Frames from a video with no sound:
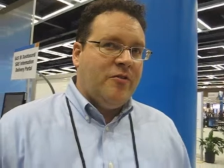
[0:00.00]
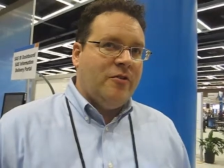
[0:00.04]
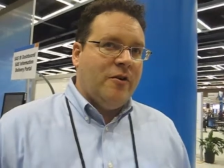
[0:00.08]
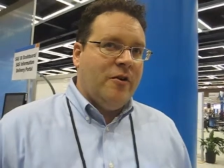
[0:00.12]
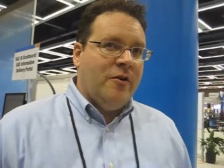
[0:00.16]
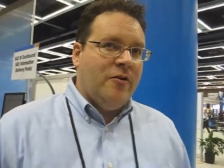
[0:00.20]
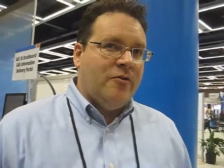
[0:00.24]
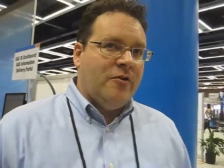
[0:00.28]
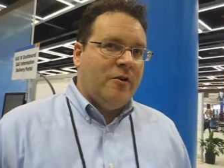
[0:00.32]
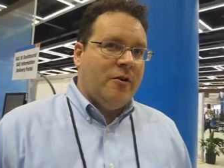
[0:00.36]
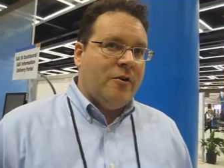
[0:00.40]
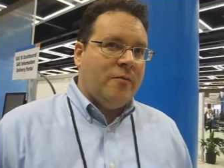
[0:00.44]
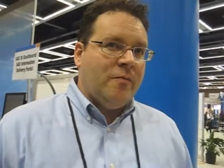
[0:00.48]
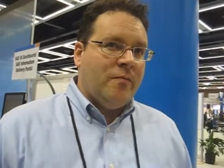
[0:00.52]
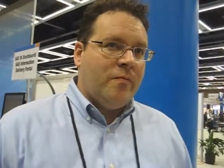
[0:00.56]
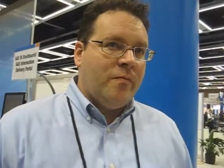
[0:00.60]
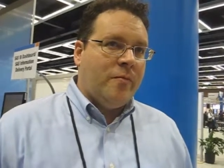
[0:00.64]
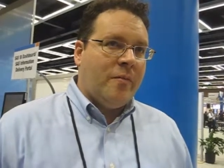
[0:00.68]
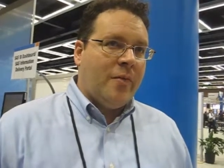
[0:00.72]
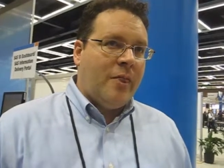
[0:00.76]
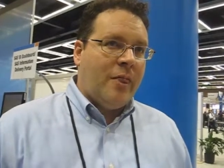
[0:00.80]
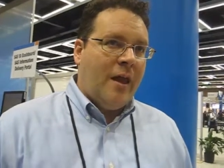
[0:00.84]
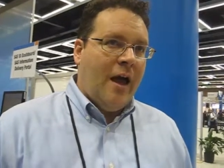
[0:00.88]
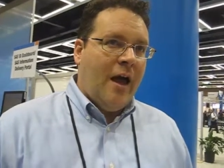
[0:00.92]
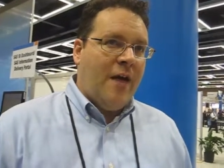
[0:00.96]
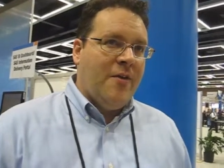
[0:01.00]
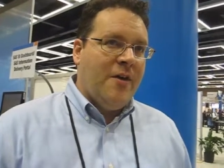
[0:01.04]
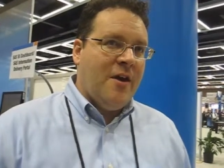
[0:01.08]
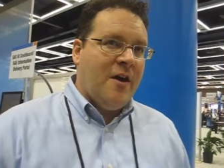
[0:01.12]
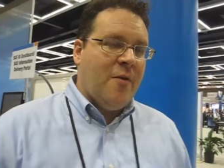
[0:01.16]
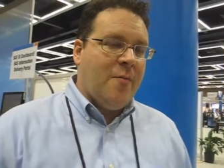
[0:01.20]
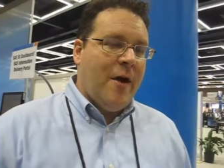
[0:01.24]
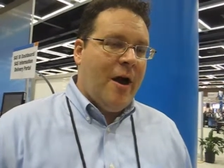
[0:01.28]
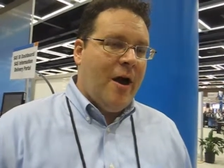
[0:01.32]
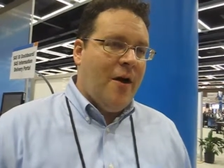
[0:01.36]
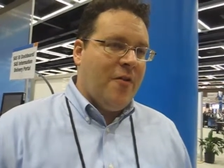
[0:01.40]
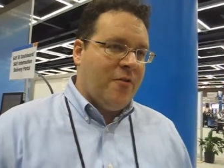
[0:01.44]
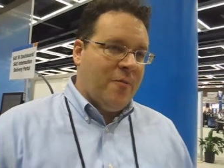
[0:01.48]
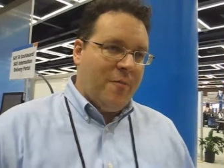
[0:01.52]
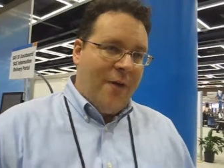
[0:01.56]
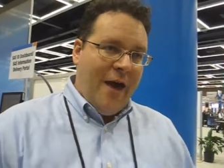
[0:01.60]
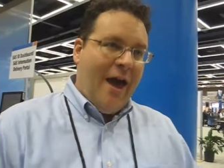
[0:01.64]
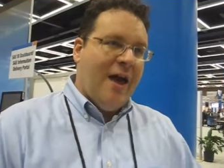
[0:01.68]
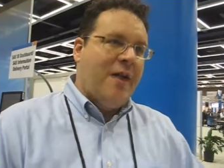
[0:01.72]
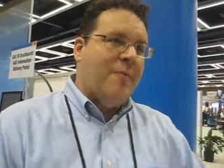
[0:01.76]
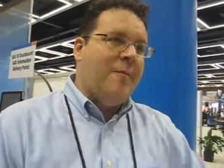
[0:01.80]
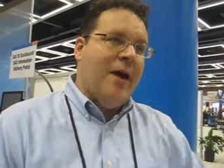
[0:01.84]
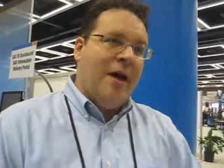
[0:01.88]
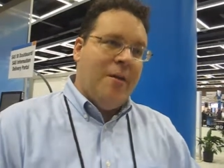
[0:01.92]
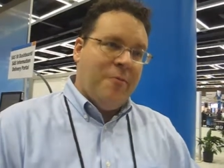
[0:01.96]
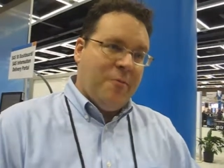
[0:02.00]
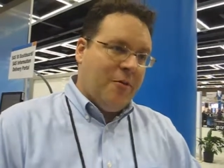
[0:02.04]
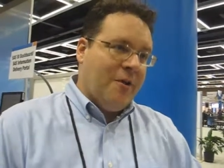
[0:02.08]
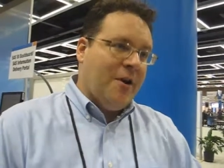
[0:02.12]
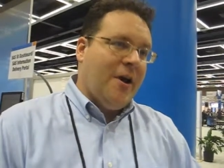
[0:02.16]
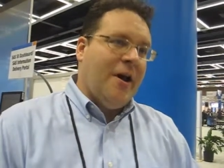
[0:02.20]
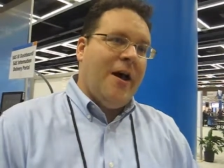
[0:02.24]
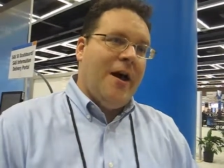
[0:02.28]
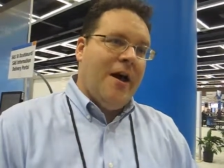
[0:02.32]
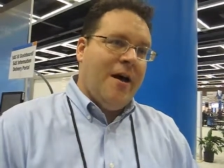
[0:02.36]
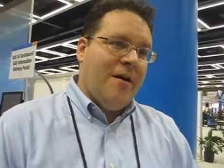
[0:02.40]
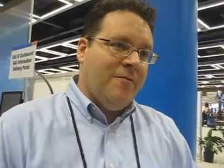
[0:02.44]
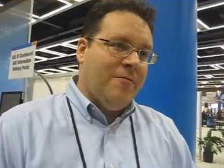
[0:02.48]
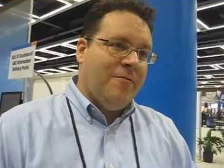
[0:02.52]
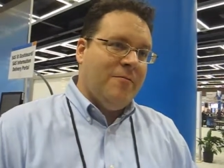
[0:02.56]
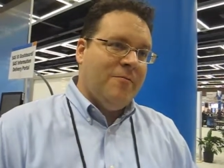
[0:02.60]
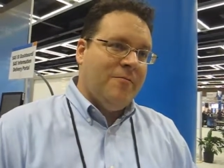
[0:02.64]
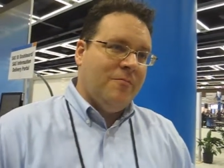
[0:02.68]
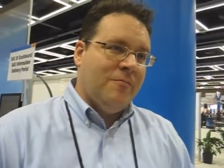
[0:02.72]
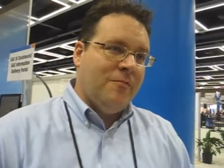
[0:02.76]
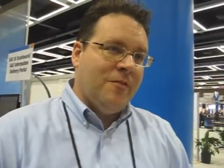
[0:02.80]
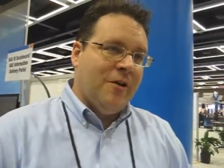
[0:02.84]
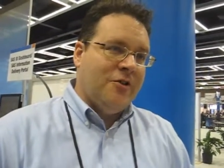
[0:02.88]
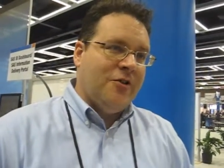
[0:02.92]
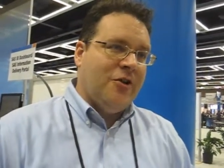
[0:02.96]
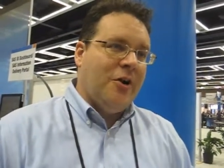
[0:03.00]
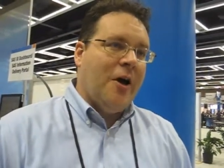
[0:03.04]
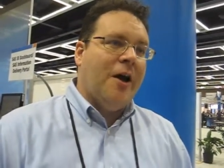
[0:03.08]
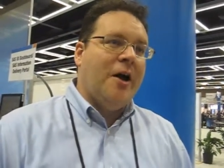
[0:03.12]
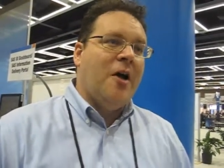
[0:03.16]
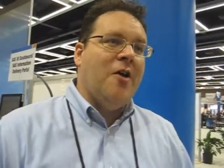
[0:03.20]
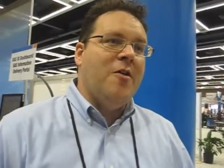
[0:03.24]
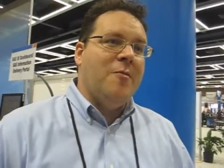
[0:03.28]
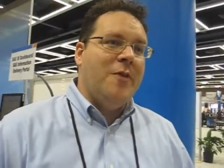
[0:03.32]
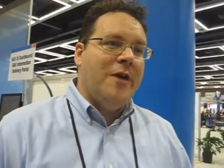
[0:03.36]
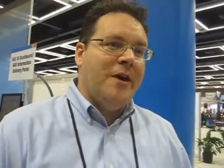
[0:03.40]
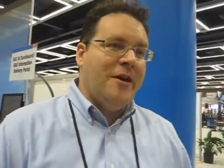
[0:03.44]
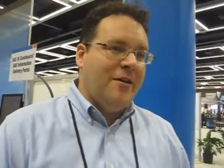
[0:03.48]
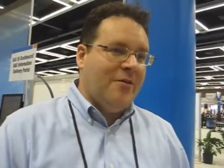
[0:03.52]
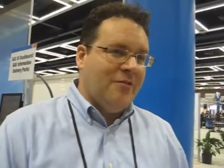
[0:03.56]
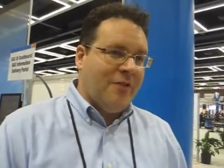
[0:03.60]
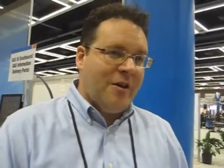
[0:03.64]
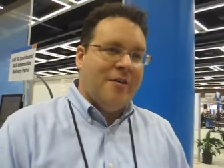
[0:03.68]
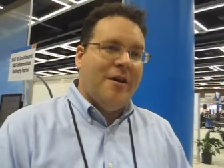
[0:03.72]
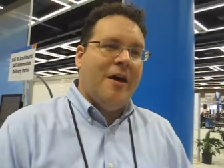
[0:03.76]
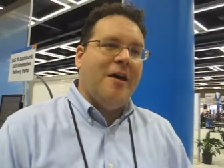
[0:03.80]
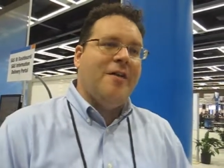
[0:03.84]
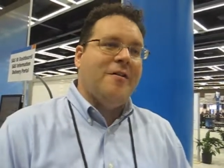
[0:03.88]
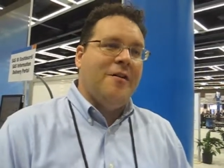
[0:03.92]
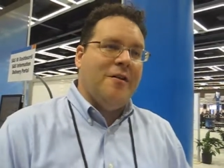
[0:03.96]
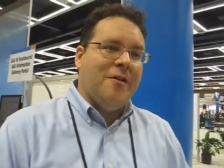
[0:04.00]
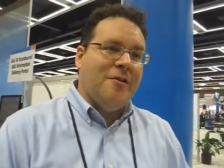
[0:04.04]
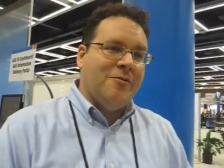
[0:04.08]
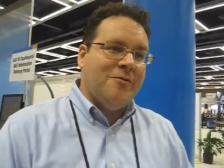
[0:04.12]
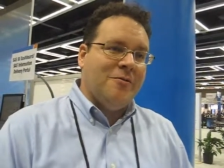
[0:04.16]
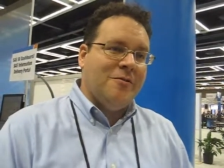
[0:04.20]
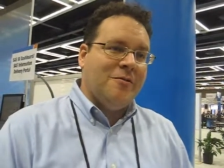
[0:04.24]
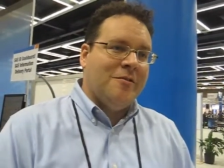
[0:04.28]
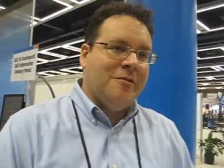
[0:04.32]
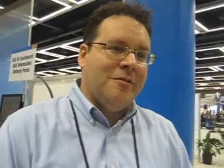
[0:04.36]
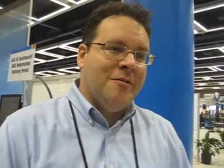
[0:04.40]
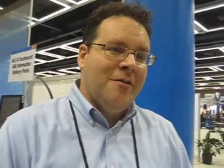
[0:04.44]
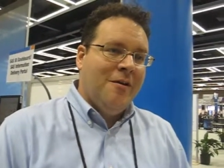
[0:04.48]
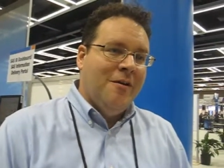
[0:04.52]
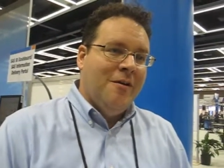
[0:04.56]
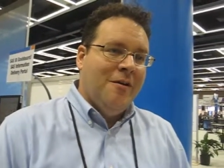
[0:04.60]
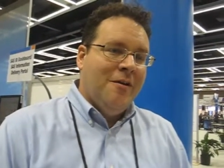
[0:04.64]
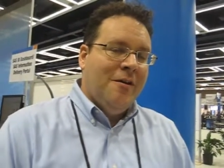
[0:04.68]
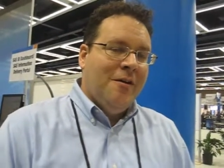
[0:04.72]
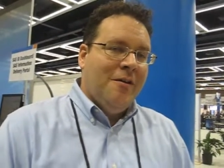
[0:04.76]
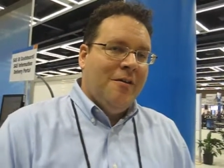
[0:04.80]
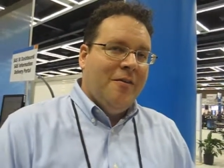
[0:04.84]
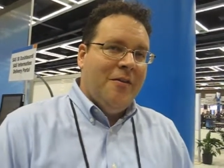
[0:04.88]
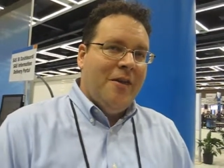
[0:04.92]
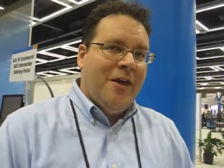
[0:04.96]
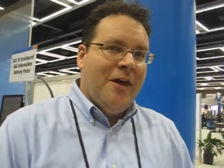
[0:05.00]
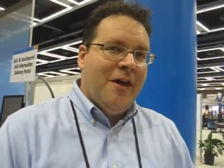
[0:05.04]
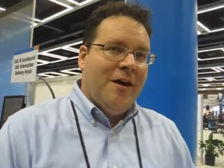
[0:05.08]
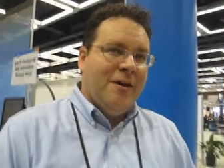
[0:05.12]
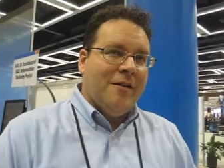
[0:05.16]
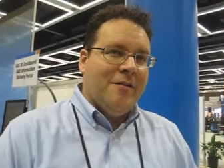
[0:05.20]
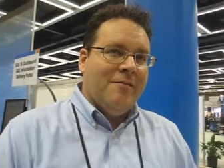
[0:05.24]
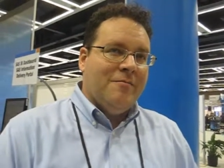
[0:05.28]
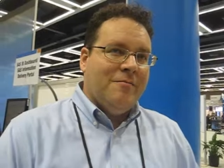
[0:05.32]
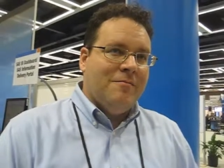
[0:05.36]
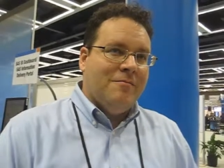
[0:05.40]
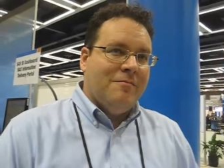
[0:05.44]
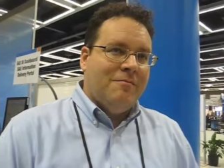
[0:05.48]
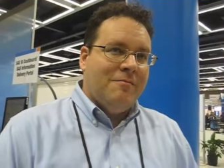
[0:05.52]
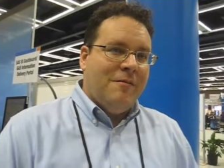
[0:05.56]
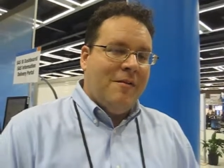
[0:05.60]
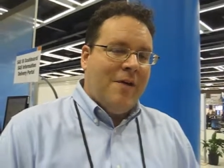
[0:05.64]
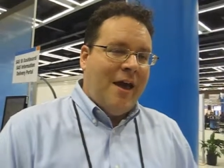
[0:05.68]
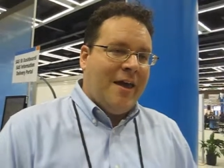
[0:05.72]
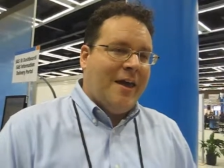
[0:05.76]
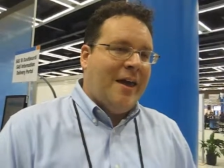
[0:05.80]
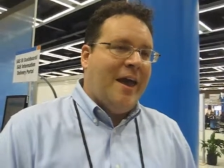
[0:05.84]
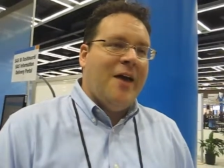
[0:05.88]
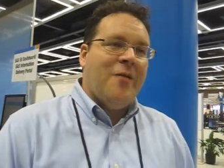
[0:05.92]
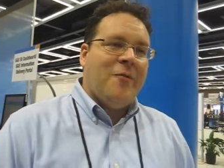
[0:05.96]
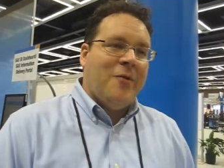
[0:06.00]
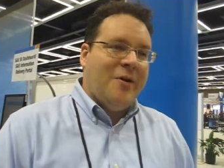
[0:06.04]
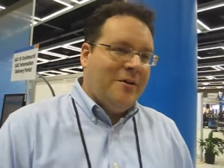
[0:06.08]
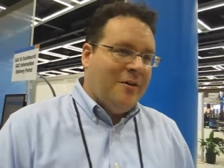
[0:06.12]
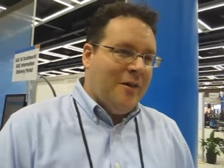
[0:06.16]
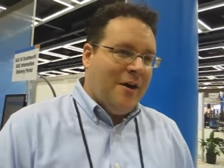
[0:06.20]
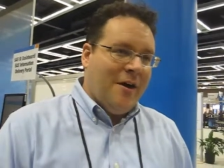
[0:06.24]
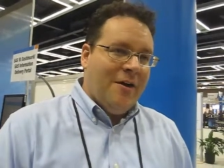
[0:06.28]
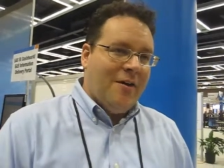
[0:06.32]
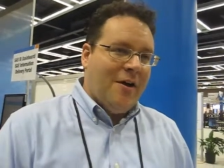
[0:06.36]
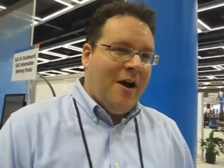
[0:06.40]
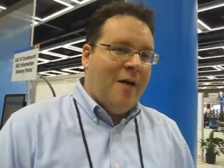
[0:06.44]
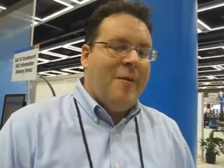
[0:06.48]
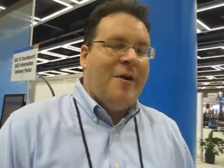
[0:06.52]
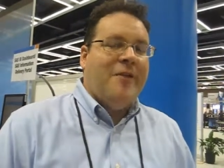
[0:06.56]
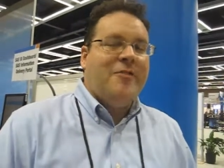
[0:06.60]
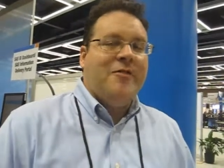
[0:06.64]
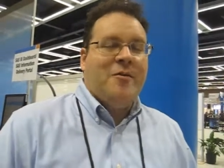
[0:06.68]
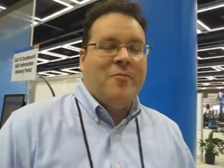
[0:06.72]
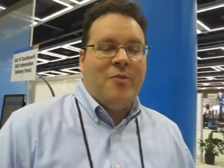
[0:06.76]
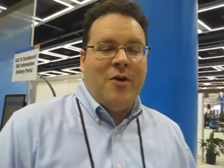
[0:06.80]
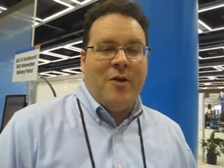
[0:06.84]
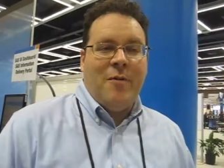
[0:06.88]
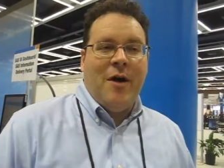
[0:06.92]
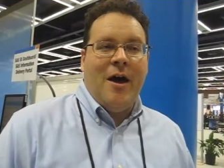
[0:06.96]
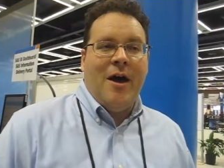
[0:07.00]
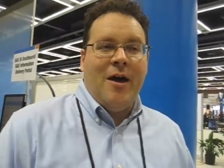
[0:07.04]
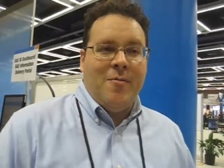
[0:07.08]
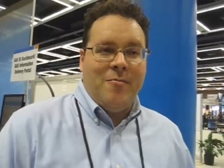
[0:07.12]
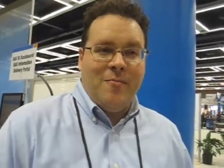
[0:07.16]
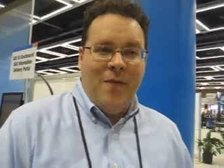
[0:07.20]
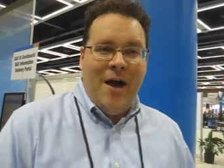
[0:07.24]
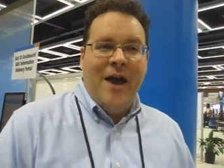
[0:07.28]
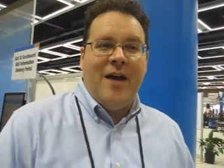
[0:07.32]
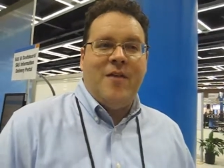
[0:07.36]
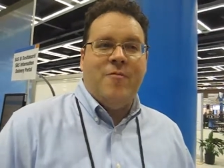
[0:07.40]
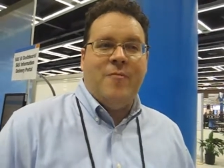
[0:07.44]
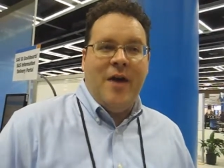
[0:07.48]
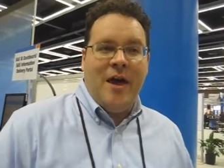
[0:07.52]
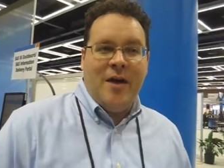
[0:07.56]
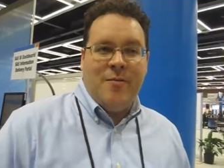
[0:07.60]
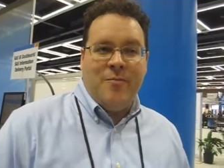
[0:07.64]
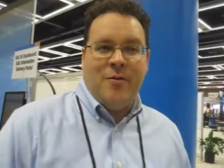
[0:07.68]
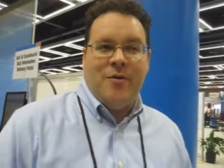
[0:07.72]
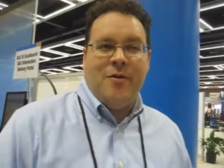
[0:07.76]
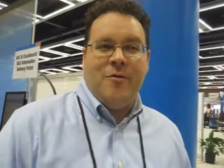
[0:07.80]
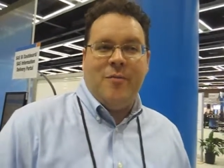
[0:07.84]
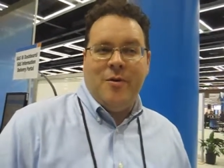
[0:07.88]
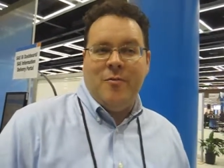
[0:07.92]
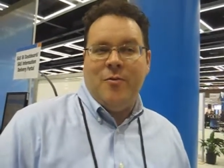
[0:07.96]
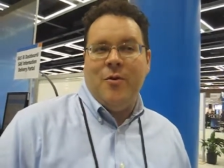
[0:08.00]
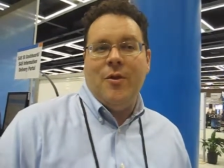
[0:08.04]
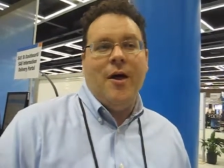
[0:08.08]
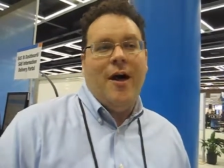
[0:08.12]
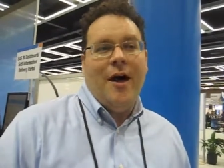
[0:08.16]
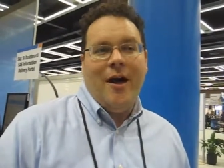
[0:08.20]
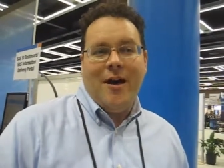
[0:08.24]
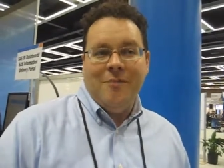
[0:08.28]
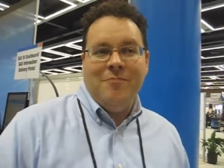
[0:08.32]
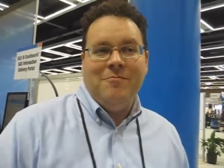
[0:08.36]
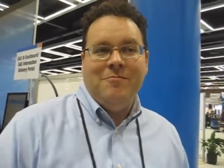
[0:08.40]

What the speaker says: user, I think about the pad of paper that I have, because I go to meetings, I take notes that I can't read later. I basically bring my pad of paper to be polite,